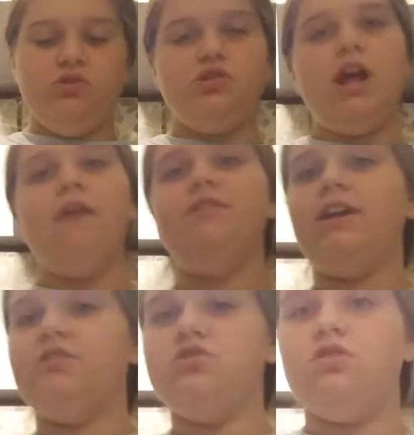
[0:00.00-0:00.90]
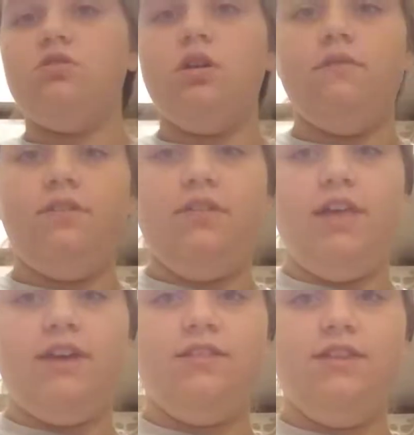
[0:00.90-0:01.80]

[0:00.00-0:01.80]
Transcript: you should have a texture of like